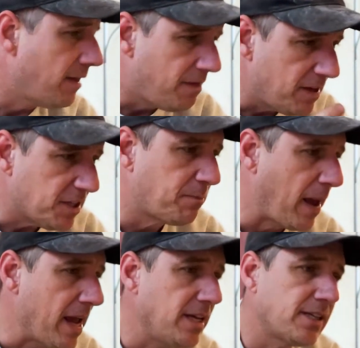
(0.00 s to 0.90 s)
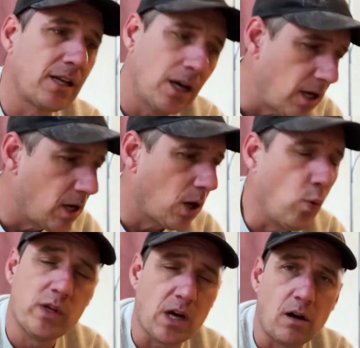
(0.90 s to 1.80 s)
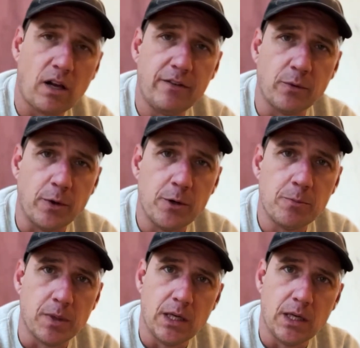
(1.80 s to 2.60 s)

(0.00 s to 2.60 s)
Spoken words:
this space was our living room.